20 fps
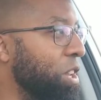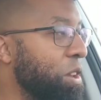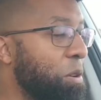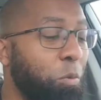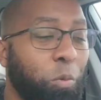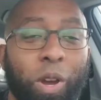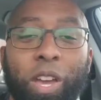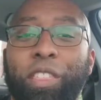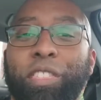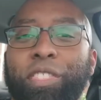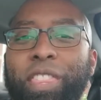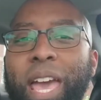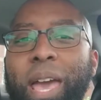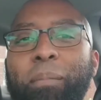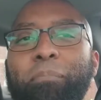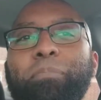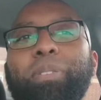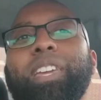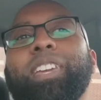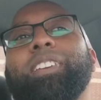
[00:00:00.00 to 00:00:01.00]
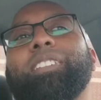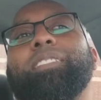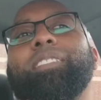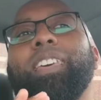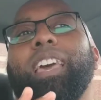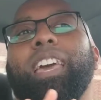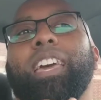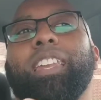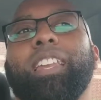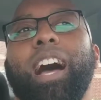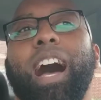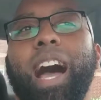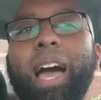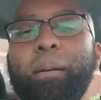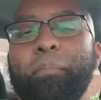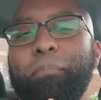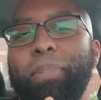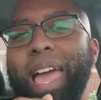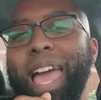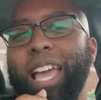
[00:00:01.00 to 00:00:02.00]
With that being said,
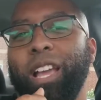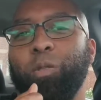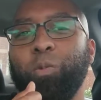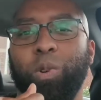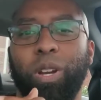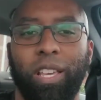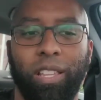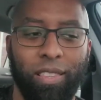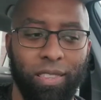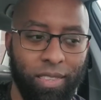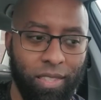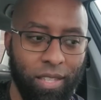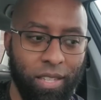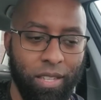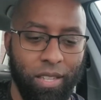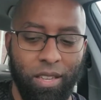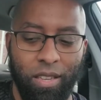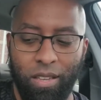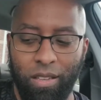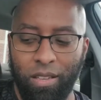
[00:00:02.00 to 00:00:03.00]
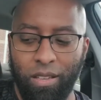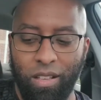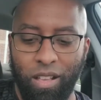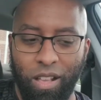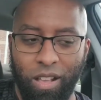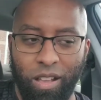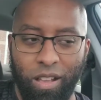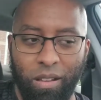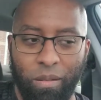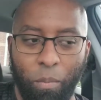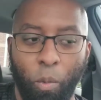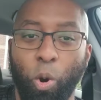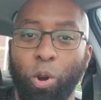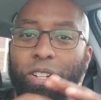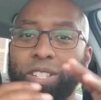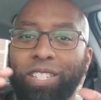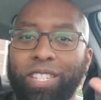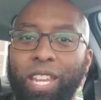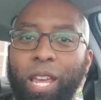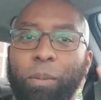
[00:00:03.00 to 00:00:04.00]
I'm back with more
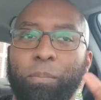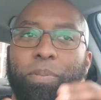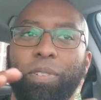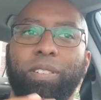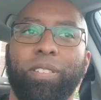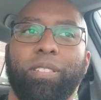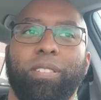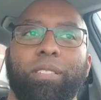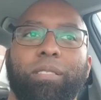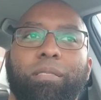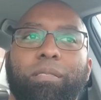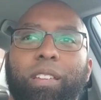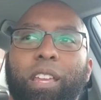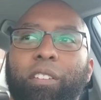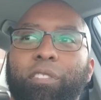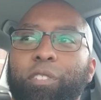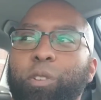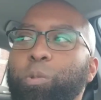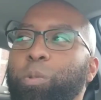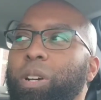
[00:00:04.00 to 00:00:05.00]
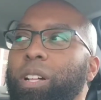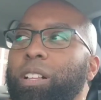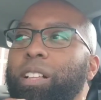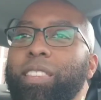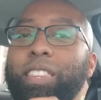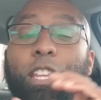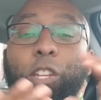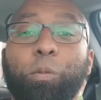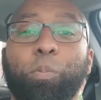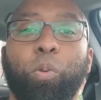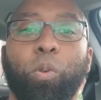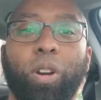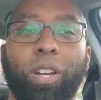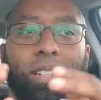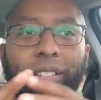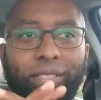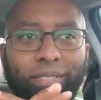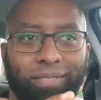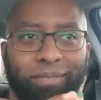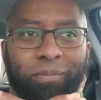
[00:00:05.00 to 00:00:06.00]
tips, if you will, at this
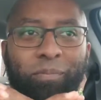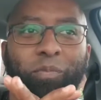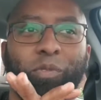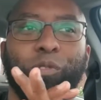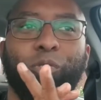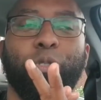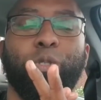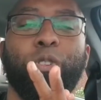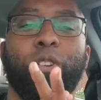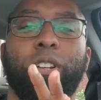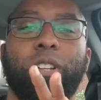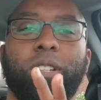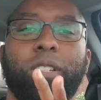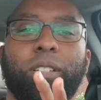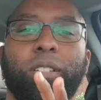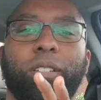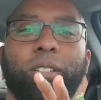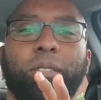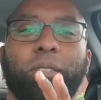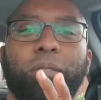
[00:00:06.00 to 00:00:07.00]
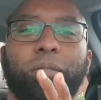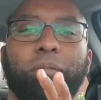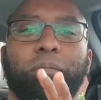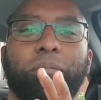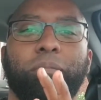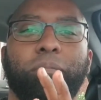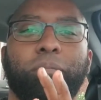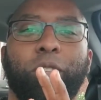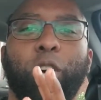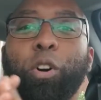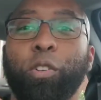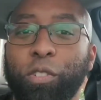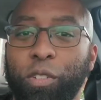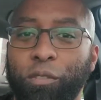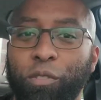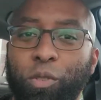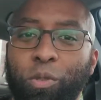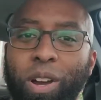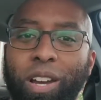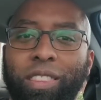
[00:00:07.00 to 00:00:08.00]
point, for those
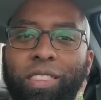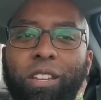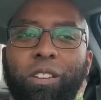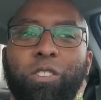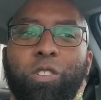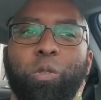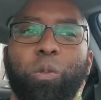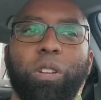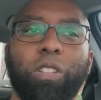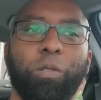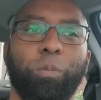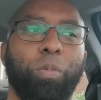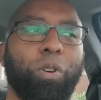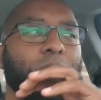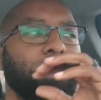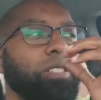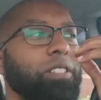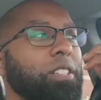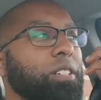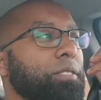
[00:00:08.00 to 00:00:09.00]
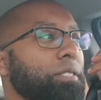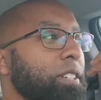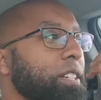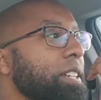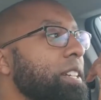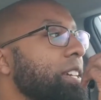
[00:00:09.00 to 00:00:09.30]
of you out there doing Spark delivery.